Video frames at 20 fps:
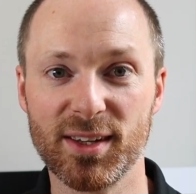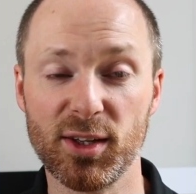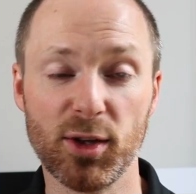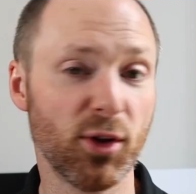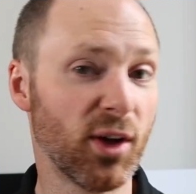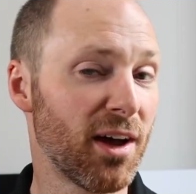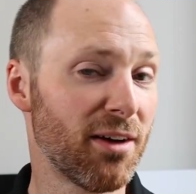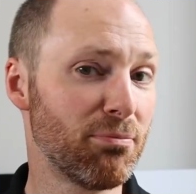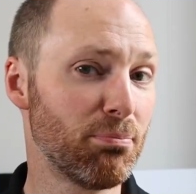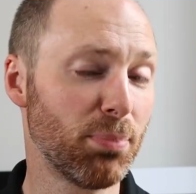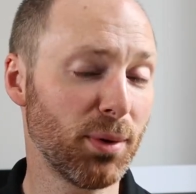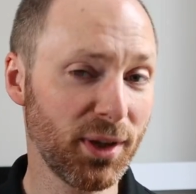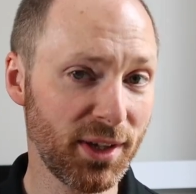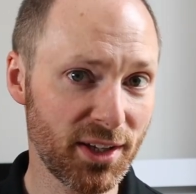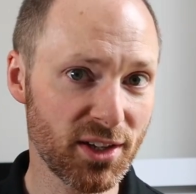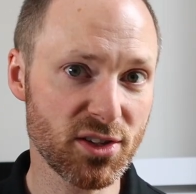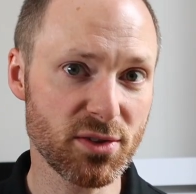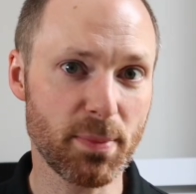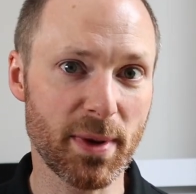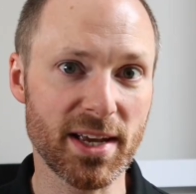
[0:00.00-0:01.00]
you'll have
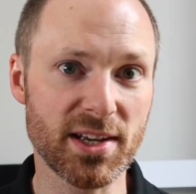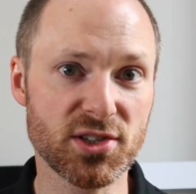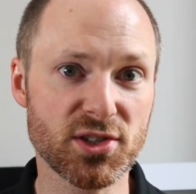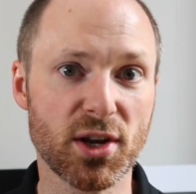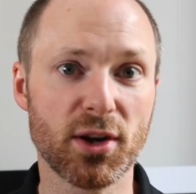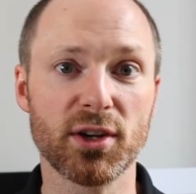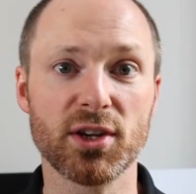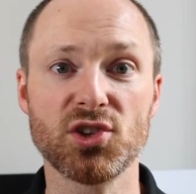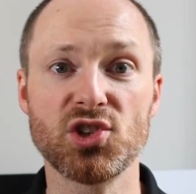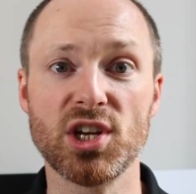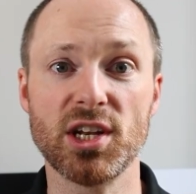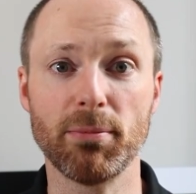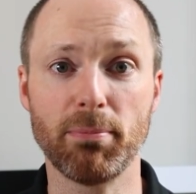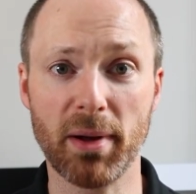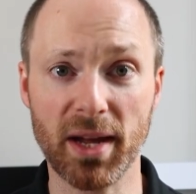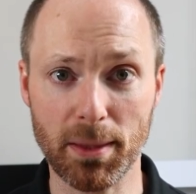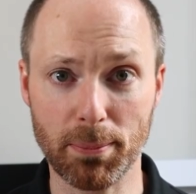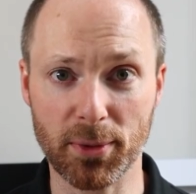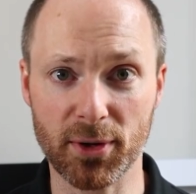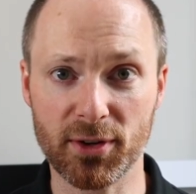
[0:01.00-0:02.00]
plenty of space on a sheet of
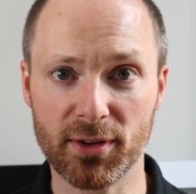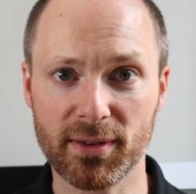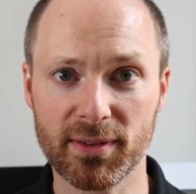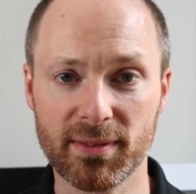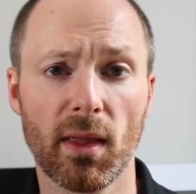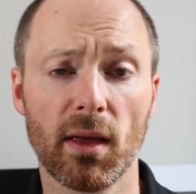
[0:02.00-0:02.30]
paper.